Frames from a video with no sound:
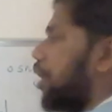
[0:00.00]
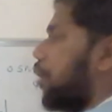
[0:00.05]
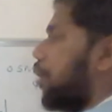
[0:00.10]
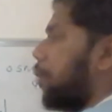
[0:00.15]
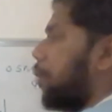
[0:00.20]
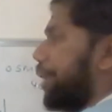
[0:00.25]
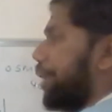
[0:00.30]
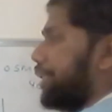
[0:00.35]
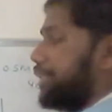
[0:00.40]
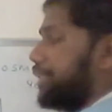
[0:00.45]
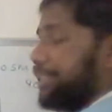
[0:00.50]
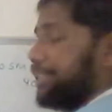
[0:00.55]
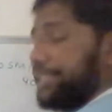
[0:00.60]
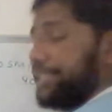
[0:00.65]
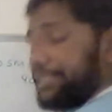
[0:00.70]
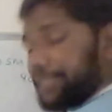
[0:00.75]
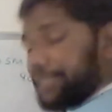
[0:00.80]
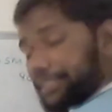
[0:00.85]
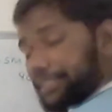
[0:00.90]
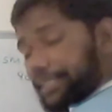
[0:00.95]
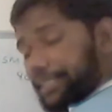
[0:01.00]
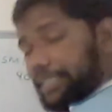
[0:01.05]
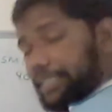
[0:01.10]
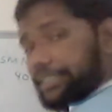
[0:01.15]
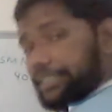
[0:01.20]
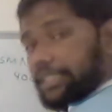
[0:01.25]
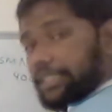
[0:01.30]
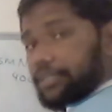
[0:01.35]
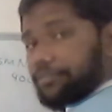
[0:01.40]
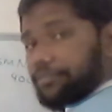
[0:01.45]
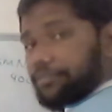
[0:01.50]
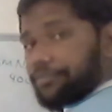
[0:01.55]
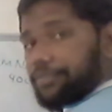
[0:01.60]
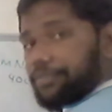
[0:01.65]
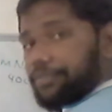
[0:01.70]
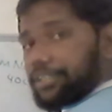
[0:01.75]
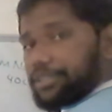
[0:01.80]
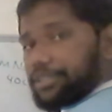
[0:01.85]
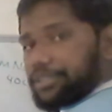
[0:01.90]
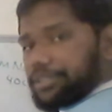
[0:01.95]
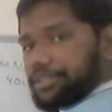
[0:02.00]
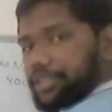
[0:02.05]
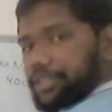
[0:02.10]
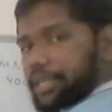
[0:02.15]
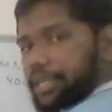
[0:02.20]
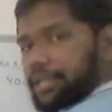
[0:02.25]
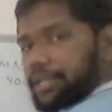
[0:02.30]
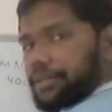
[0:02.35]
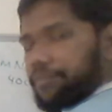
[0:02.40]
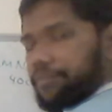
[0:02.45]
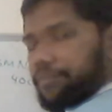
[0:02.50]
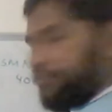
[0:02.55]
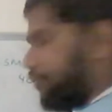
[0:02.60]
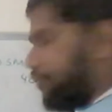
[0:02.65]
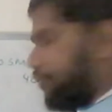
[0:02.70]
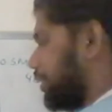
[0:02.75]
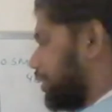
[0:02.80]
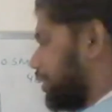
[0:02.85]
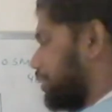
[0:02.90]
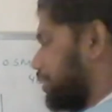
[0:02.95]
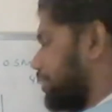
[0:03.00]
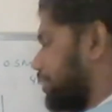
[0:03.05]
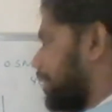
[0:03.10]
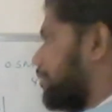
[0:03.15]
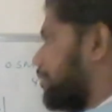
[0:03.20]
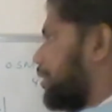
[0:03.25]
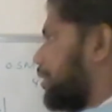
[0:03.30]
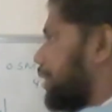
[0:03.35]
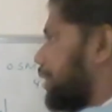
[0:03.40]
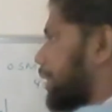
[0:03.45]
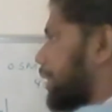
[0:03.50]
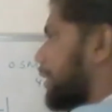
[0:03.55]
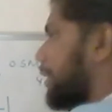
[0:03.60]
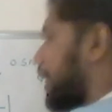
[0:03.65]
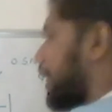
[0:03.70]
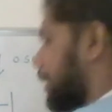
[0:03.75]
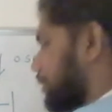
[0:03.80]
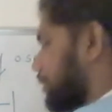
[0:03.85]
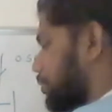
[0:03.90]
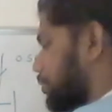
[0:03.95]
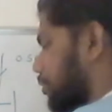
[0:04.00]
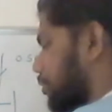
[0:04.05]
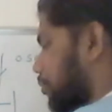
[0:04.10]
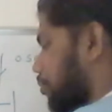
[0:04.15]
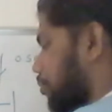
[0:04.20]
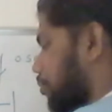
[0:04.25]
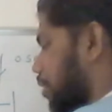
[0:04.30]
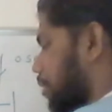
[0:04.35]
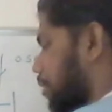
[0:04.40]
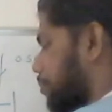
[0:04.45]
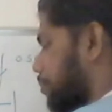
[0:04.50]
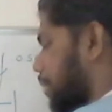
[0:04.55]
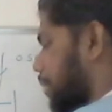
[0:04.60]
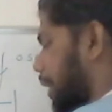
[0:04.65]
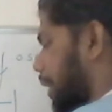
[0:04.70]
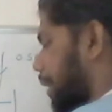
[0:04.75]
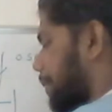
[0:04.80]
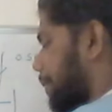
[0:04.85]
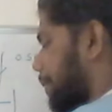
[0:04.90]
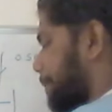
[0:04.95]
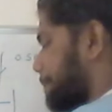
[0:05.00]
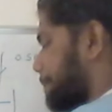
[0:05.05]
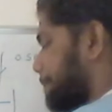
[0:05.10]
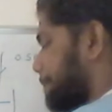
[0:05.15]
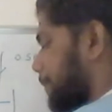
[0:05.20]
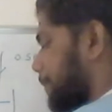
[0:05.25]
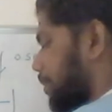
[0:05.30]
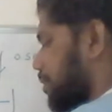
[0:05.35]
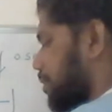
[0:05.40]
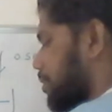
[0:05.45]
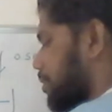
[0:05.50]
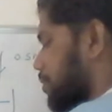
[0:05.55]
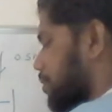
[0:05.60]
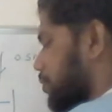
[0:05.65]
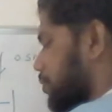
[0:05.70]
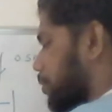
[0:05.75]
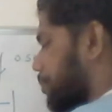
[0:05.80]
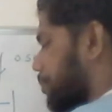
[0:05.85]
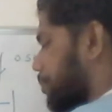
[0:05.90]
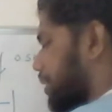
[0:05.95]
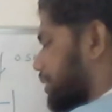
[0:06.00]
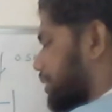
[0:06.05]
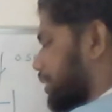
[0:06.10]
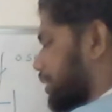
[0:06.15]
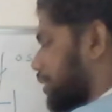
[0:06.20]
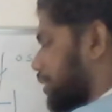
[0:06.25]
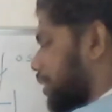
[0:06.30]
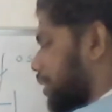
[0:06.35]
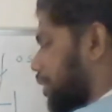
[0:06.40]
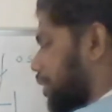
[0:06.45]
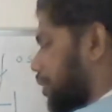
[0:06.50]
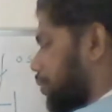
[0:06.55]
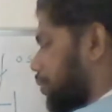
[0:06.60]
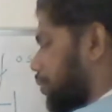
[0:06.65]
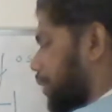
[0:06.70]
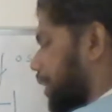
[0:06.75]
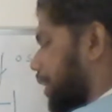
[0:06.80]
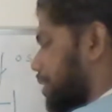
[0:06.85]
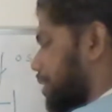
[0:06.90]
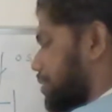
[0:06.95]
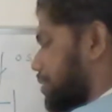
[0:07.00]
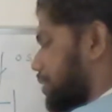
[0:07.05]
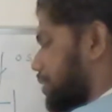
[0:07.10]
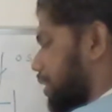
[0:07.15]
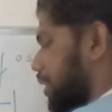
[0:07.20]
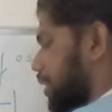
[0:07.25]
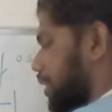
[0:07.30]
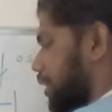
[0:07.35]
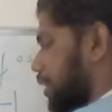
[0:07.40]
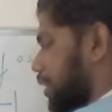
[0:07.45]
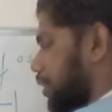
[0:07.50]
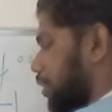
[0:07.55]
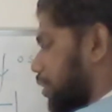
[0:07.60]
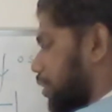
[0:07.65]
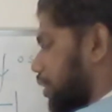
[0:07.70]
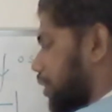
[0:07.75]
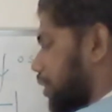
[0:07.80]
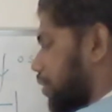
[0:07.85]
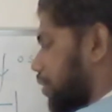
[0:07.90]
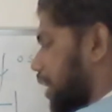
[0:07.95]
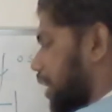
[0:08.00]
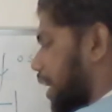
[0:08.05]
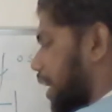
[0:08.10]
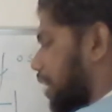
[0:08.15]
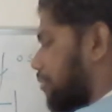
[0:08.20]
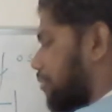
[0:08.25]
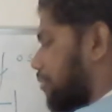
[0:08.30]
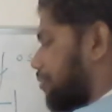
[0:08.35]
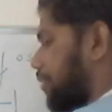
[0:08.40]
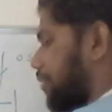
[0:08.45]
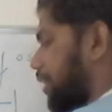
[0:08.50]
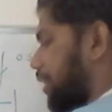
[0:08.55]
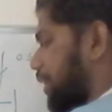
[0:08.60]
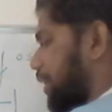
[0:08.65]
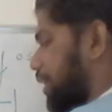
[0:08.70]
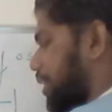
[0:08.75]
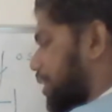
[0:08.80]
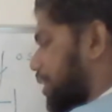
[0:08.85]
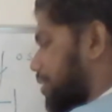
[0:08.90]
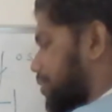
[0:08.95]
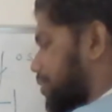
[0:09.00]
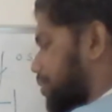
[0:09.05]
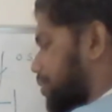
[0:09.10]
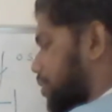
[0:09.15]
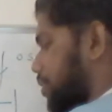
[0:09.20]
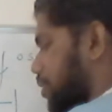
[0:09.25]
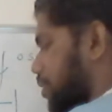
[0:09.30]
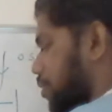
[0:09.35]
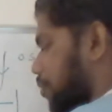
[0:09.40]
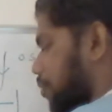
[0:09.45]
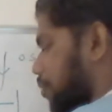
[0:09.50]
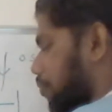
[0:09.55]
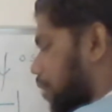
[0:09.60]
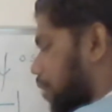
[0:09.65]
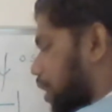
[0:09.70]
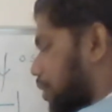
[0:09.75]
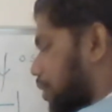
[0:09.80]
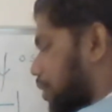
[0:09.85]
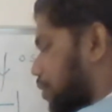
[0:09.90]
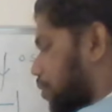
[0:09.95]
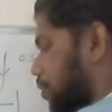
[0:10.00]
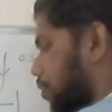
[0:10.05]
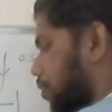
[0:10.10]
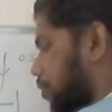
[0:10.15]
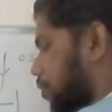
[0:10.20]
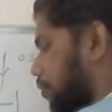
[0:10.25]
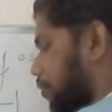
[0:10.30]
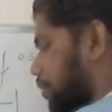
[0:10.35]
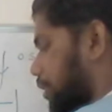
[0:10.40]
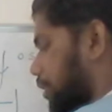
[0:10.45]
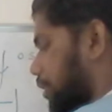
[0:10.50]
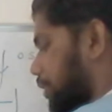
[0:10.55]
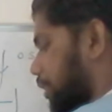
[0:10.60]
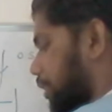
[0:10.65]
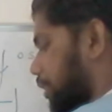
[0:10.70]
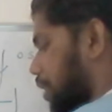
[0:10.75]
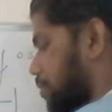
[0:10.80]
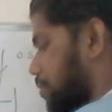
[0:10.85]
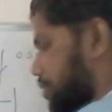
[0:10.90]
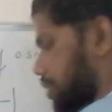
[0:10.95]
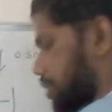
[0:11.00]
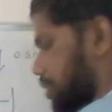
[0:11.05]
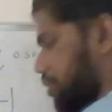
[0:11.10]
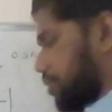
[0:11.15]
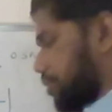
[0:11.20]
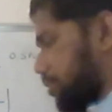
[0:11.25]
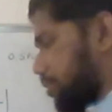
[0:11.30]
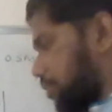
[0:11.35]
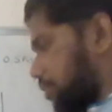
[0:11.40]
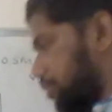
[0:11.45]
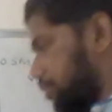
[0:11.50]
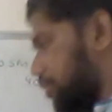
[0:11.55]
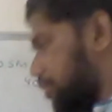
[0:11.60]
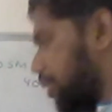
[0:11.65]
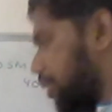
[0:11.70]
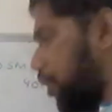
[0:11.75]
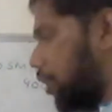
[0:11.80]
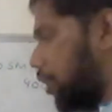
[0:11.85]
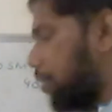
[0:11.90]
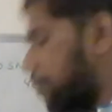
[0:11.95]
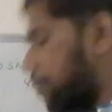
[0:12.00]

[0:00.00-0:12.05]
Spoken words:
what is the concentration of this here? It is given that as 1m. So basically you can say your alpha is 1 over 1000. 10 to the